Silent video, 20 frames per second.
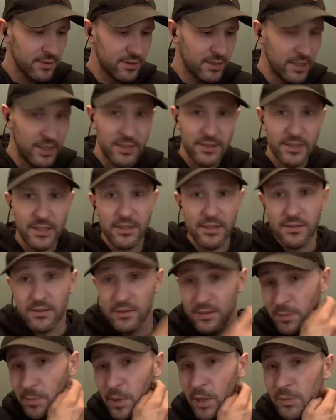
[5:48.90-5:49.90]
As in
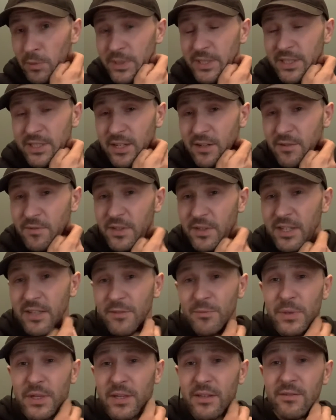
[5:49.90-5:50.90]
the pulpy stuff that I've
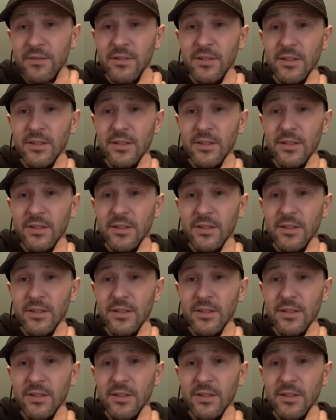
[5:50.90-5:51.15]
been